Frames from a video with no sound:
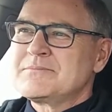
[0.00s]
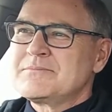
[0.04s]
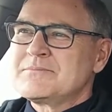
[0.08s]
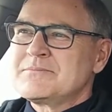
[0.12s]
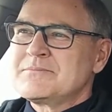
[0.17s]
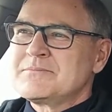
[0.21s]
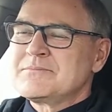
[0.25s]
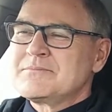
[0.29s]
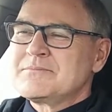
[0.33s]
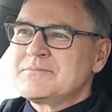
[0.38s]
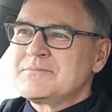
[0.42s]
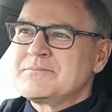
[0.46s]

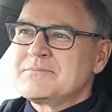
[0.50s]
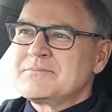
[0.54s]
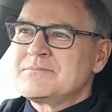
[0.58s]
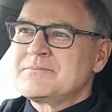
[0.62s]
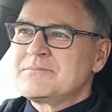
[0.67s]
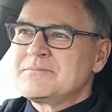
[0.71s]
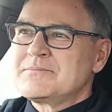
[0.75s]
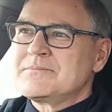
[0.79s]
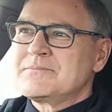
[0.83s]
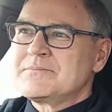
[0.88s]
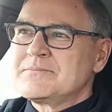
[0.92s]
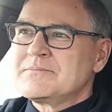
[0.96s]

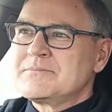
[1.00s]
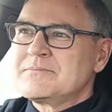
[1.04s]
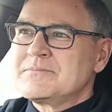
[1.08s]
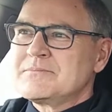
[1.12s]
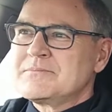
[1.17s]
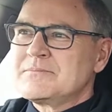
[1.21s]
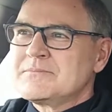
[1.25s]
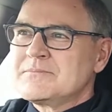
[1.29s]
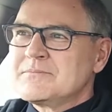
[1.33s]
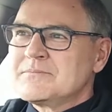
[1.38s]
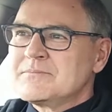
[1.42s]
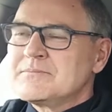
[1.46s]

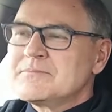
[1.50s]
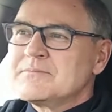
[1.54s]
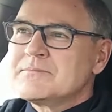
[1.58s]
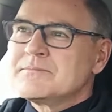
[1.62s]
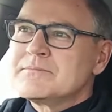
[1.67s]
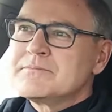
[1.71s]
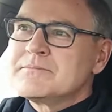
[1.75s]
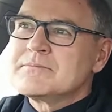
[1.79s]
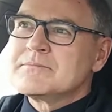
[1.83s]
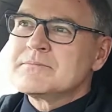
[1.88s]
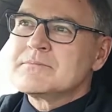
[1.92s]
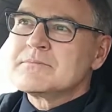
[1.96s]

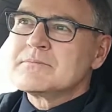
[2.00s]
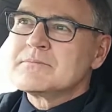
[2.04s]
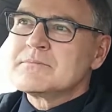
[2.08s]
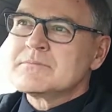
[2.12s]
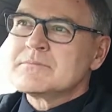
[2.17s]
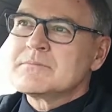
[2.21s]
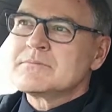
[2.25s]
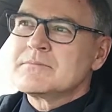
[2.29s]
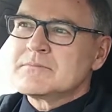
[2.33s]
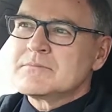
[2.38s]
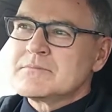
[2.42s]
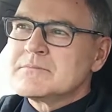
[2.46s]

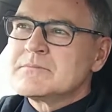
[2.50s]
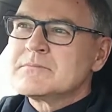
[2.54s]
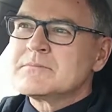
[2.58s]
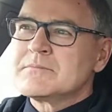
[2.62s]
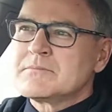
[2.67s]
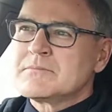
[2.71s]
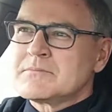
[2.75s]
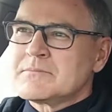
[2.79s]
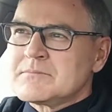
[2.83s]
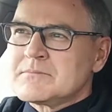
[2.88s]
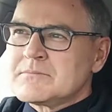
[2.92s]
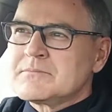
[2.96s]

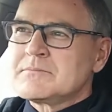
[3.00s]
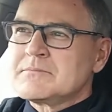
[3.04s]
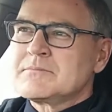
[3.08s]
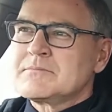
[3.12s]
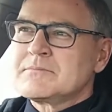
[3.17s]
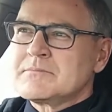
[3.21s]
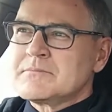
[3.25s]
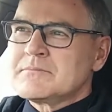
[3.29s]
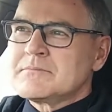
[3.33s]
The person shown says nothing.